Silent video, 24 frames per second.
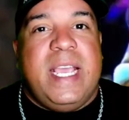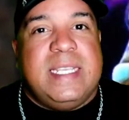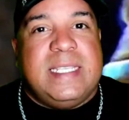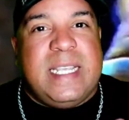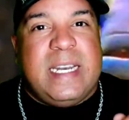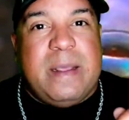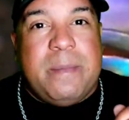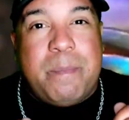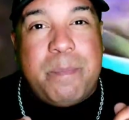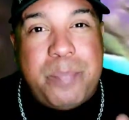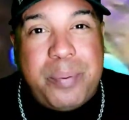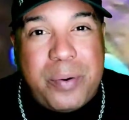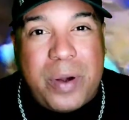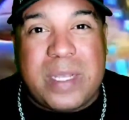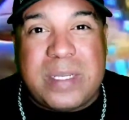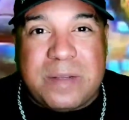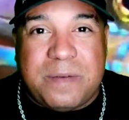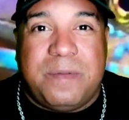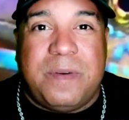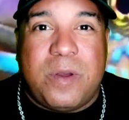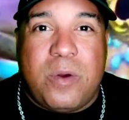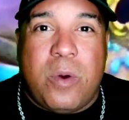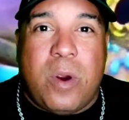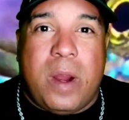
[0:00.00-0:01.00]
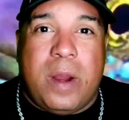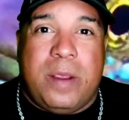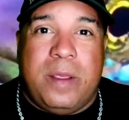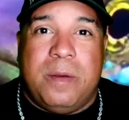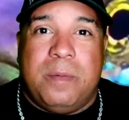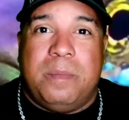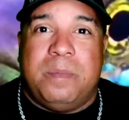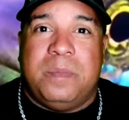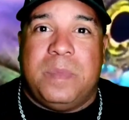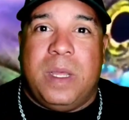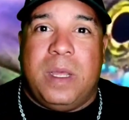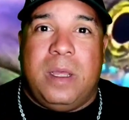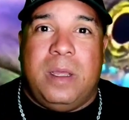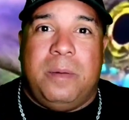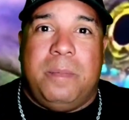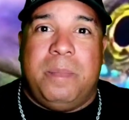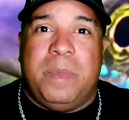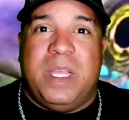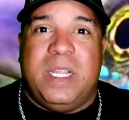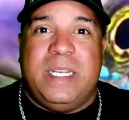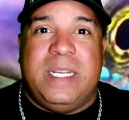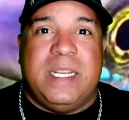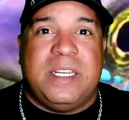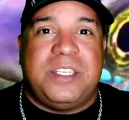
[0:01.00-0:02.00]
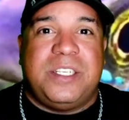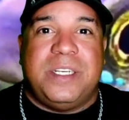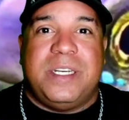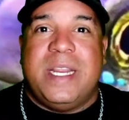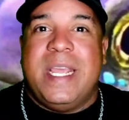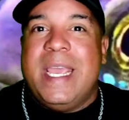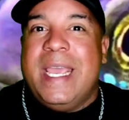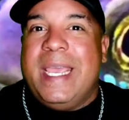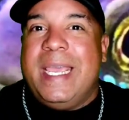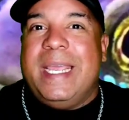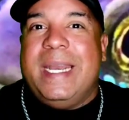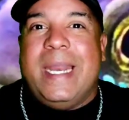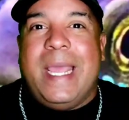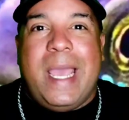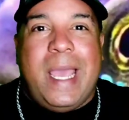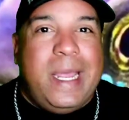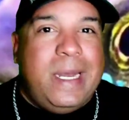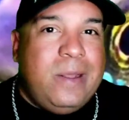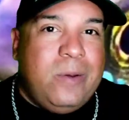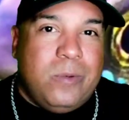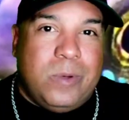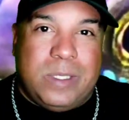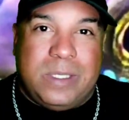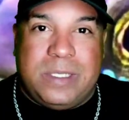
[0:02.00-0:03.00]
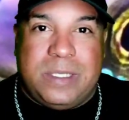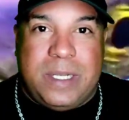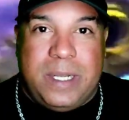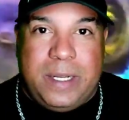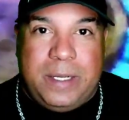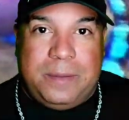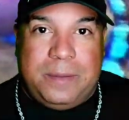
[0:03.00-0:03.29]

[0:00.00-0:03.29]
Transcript: is an impressive aquarium um, addition in anyone's